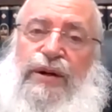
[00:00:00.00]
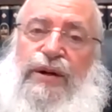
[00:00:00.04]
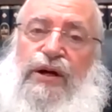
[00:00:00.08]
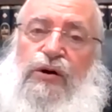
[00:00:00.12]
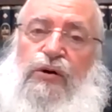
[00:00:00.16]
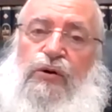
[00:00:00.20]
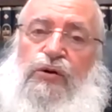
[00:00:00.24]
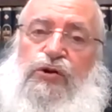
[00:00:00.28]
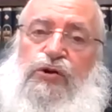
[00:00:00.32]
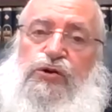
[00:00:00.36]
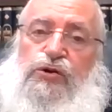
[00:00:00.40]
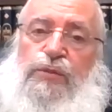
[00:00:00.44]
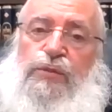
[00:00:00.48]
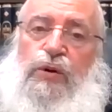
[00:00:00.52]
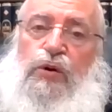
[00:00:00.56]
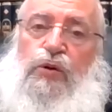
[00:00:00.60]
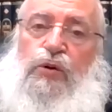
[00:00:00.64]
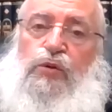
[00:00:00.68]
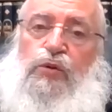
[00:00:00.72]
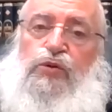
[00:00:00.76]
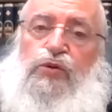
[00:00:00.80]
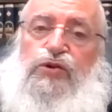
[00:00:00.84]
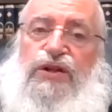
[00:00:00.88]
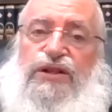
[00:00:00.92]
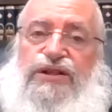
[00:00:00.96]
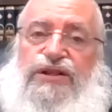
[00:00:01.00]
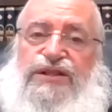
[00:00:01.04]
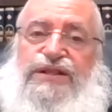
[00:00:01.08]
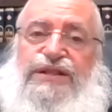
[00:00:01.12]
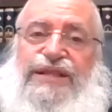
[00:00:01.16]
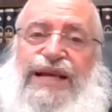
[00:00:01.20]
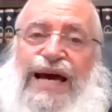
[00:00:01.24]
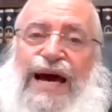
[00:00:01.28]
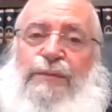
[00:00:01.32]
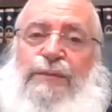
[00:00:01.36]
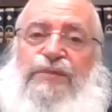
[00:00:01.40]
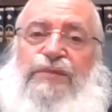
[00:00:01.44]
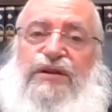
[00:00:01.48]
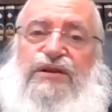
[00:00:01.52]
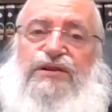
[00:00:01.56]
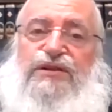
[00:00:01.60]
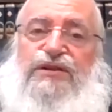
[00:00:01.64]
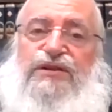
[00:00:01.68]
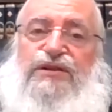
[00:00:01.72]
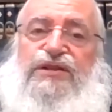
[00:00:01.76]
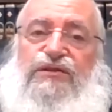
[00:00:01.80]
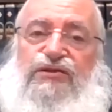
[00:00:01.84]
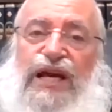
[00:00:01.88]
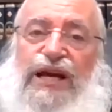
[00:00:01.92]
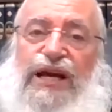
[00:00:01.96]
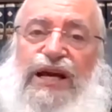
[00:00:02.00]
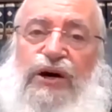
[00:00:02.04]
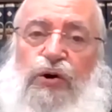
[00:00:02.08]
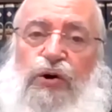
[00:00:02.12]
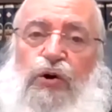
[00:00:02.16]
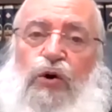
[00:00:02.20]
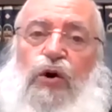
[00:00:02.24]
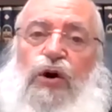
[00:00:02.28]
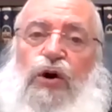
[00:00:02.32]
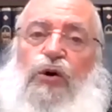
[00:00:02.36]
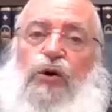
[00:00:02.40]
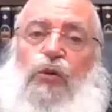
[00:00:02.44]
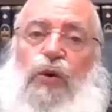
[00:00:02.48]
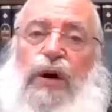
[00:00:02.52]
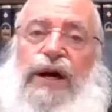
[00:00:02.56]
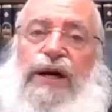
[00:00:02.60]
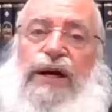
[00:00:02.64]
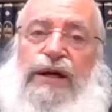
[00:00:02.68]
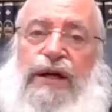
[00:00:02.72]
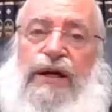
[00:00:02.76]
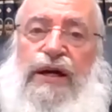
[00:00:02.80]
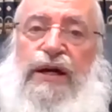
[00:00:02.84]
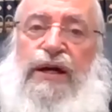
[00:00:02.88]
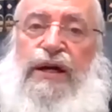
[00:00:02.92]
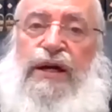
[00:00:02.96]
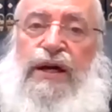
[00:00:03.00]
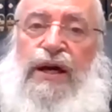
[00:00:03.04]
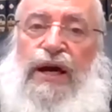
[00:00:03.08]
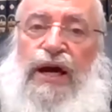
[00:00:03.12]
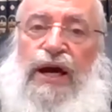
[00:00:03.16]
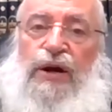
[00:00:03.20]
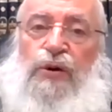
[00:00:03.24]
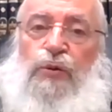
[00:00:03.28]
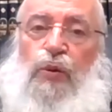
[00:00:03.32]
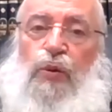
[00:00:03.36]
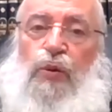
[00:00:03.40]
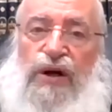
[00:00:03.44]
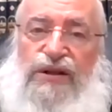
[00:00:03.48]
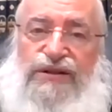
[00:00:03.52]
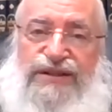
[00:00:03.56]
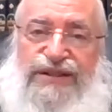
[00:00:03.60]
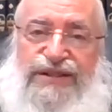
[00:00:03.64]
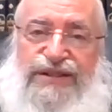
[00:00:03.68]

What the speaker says: and HaKadosh Baruch Hu should stop this and take it all away? In 1